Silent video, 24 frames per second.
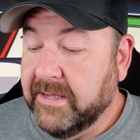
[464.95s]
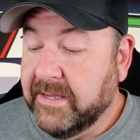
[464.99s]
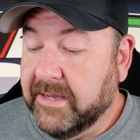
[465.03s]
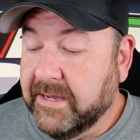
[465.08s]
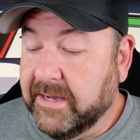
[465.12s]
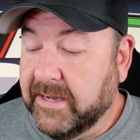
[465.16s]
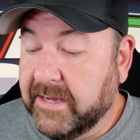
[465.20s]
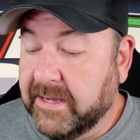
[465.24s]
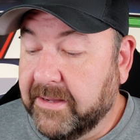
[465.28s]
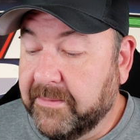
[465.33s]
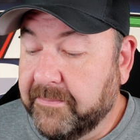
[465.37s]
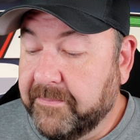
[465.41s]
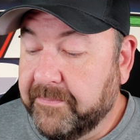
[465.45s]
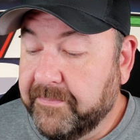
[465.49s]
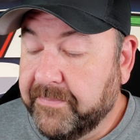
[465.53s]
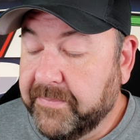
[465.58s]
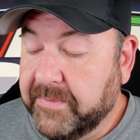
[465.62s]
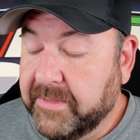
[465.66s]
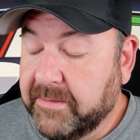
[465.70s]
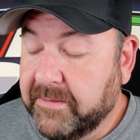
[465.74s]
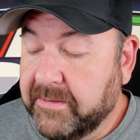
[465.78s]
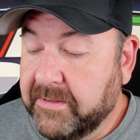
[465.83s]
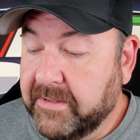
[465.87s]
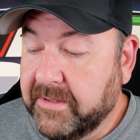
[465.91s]

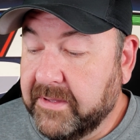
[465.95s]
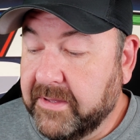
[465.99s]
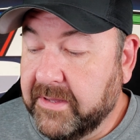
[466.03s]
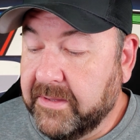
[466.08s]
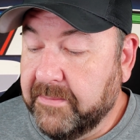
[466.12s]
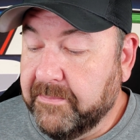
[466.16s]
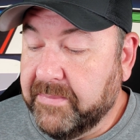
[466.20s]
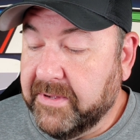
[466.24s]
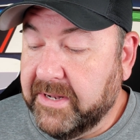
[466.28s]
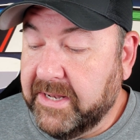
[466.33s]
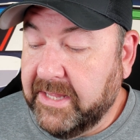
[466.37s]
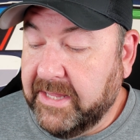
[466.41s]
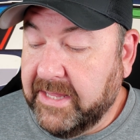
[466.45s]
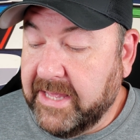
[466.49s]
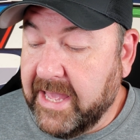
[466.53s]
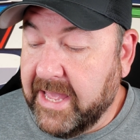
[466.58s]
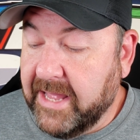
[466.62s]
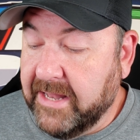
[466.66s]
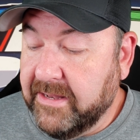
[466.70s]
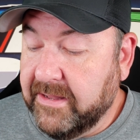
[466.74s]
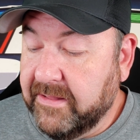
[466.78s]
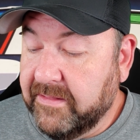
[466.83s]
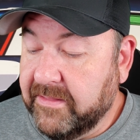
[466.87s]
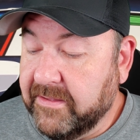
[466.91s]
But
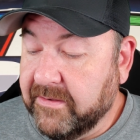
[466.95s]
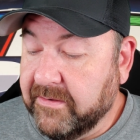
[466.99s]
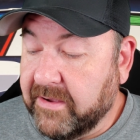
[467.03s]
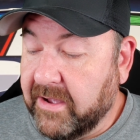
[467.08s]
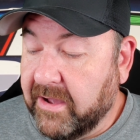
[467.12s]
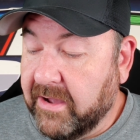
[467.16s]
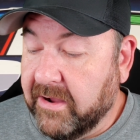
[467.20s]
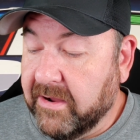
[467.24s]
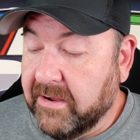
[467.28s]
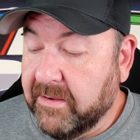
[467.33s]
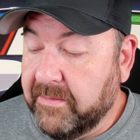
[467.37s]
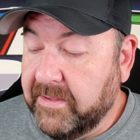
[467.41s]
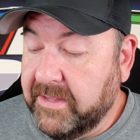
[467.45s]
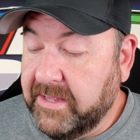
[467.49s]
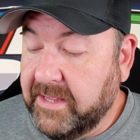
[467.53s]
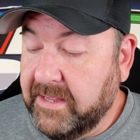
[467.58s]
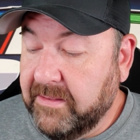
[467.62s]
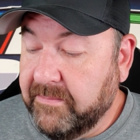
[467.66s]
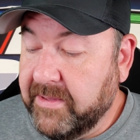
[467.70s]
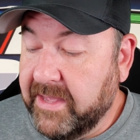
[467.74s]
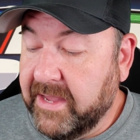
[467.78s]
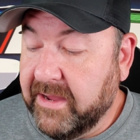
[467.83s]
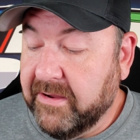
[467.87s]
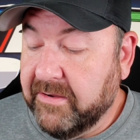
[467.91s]
again, there are
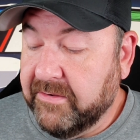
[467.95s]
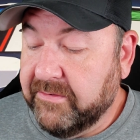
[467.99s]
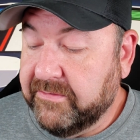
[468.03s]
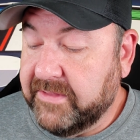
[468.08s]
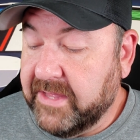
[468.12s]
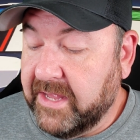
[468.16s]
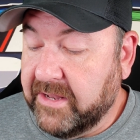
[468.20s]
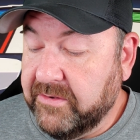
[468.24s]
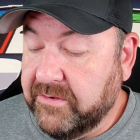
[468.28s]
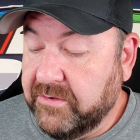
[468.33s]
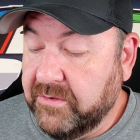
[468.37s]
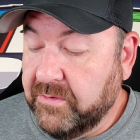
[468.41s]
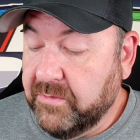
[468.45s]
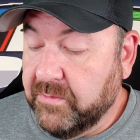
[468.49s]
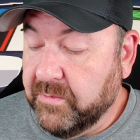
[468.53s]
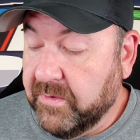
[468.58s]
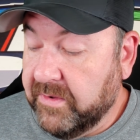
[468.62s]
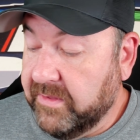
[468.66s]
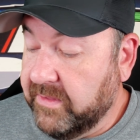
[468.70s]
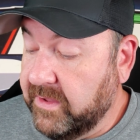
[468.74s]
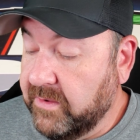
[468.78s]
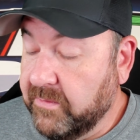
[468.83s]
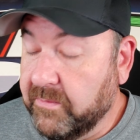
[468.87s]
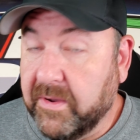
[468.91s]
eBayers that do
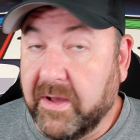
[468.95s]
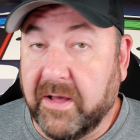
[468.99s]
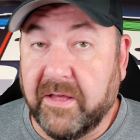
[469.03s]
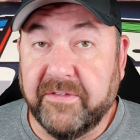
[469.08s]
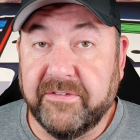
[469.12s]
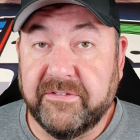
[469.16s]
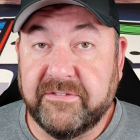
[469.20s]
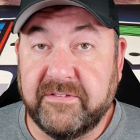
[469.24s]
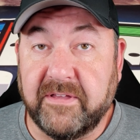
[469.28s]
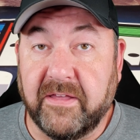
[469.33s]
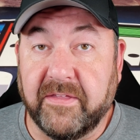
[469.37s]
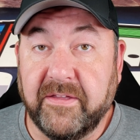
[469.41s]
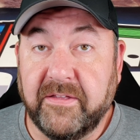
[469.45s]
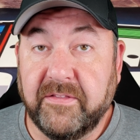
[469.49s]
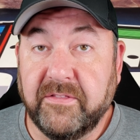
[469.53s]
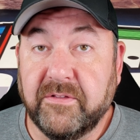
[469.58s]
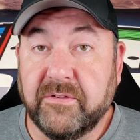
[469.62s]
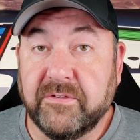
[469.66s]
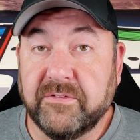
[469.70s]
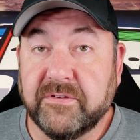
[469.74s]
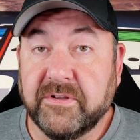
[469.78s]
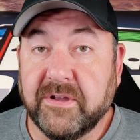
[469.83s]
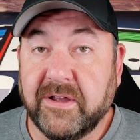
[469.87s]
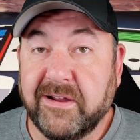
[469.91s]
really well selling
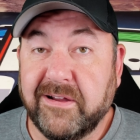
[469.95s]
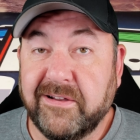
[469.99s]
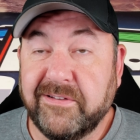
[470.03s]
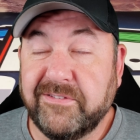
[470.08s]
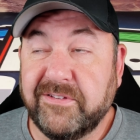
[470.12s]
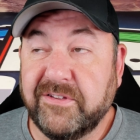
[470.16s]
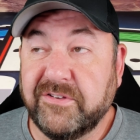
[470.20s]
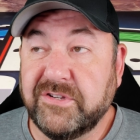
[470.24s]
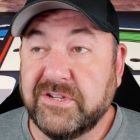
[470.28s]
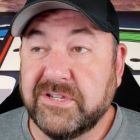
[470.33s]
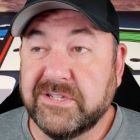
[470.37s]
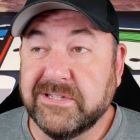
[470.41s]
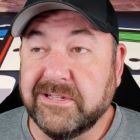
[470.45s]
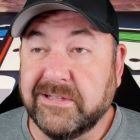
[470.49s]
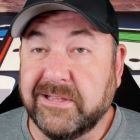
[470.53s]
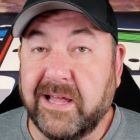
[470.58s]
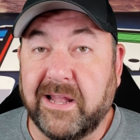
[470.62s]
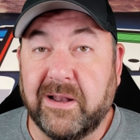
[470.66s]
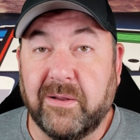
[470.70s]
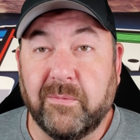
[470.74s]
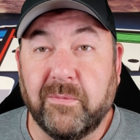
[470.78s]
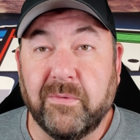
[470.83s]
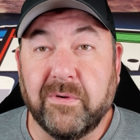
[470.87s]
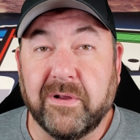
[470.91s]
those cards. It's just a
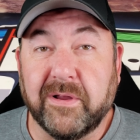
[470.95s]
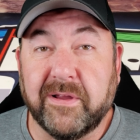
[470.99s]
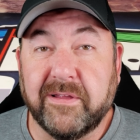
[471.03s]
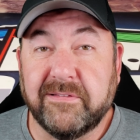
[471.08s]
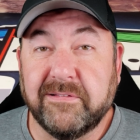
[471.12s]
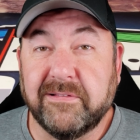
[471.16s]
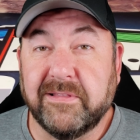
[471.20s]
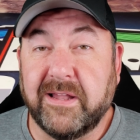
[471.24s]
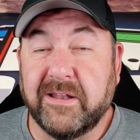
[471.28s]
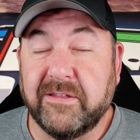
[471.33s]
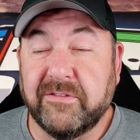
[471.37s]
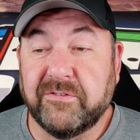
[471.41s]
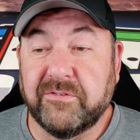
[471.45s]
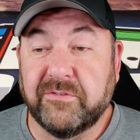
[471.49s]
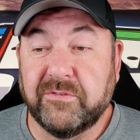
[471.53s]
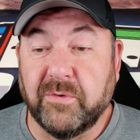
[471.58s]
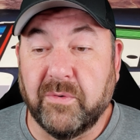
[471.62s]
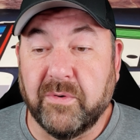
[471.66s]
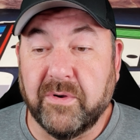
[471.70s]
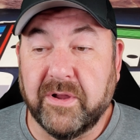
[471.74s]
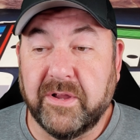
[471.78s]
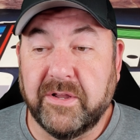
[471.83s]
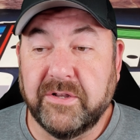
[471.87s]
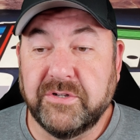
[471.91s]
lot of work. It's a lot of
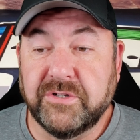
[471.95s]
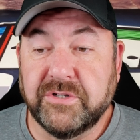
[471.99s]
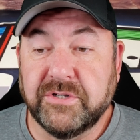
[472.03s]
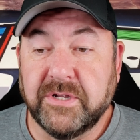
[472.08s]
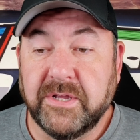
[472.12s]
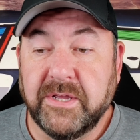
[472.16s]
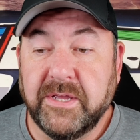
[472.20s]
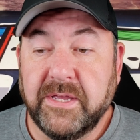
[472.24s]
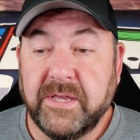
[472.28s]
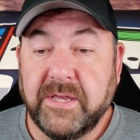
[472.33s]
storage.